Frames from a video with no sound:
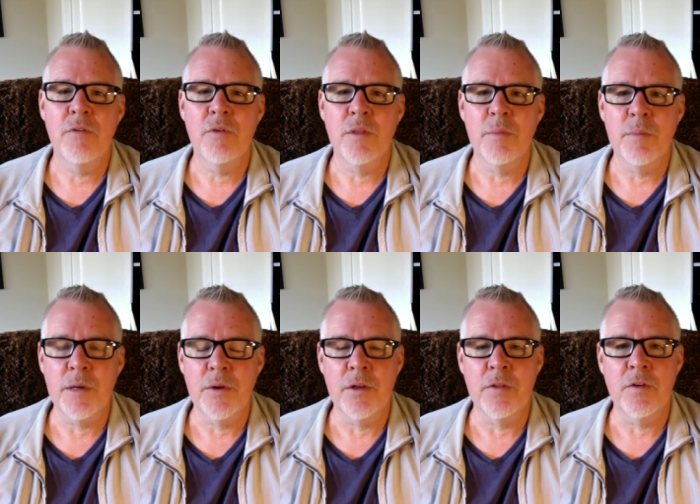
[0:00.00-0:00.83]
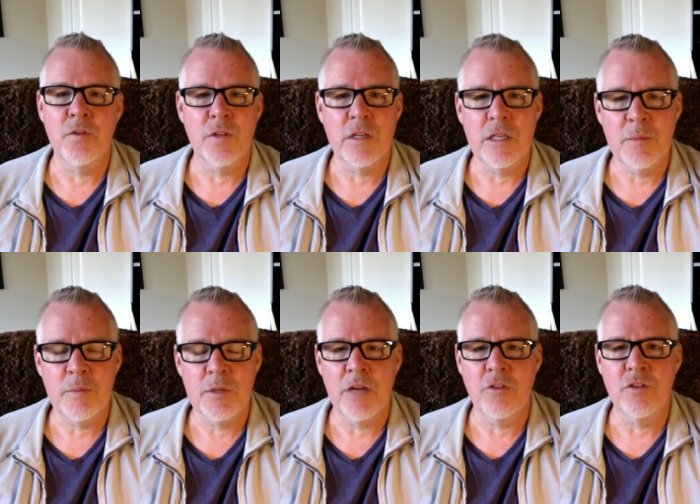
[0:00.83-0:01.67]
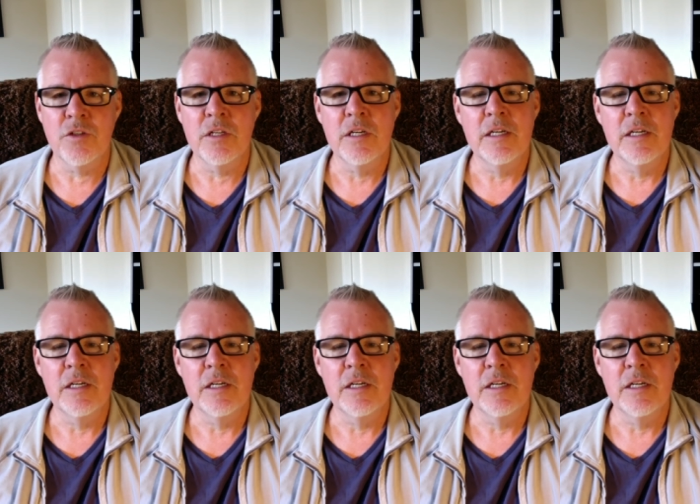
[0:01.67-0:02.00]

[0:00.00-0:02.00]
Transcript: with a building, there's the temptation